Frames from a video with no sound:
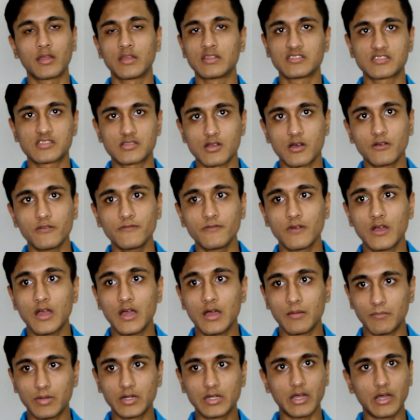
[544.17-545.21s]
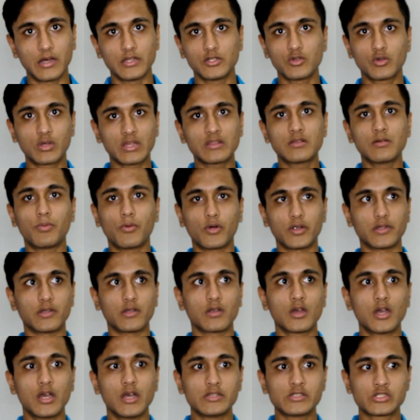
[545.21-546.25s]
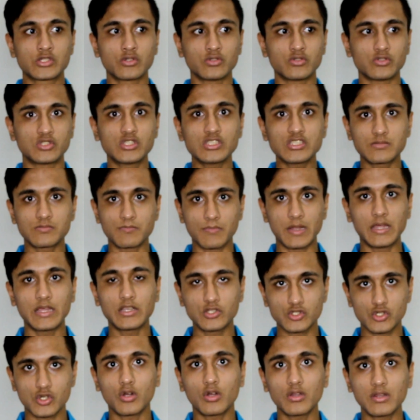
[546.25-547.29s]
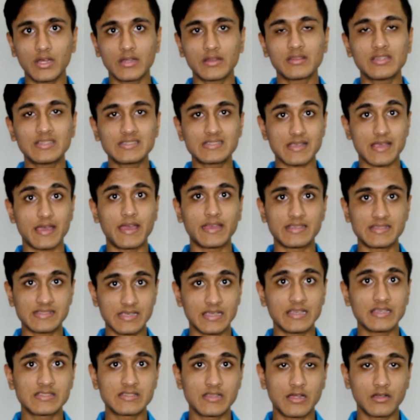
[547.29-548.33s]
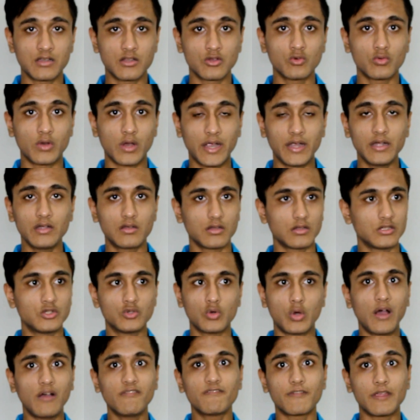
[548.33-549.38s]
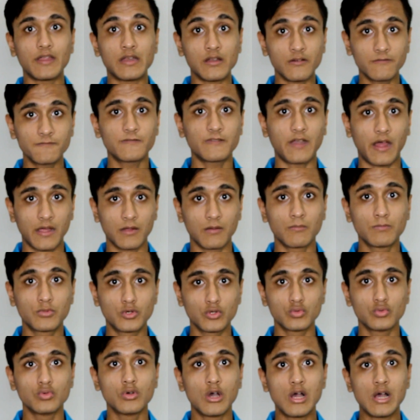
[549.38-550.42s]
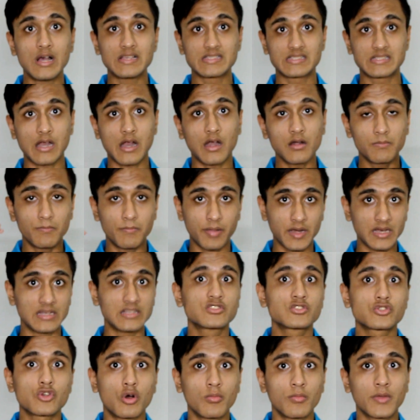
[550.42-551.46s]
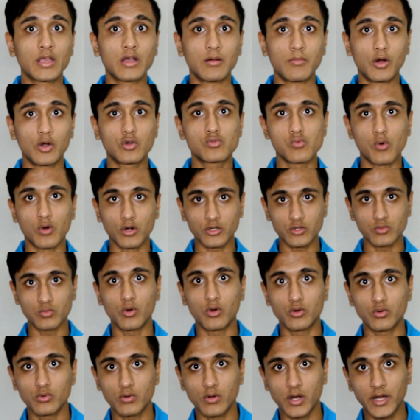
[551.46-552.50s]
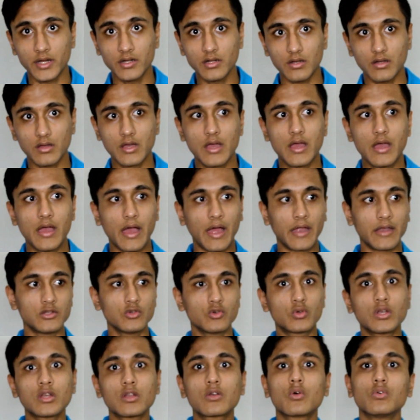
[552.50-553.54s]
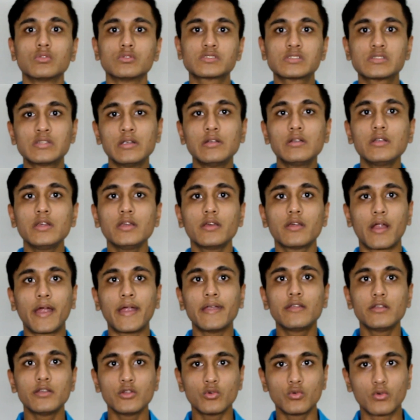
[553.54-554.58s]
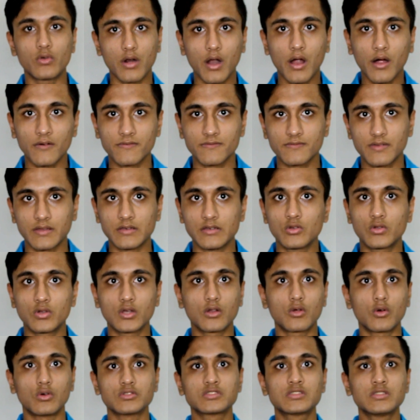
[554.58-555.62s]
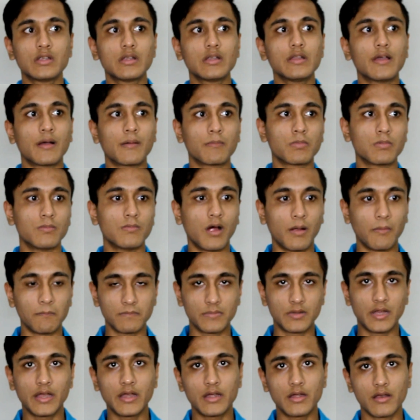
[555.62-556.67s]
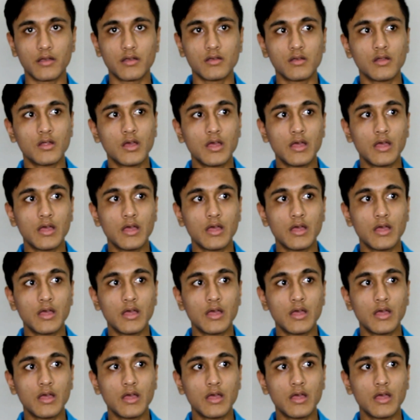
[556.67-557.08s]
and stuff. But yeah, you get the point. So just make sure that these essays that you write, you have enough time to start brainstorming about what you want to write, and you can constantly write new drafts, and you can constantly update and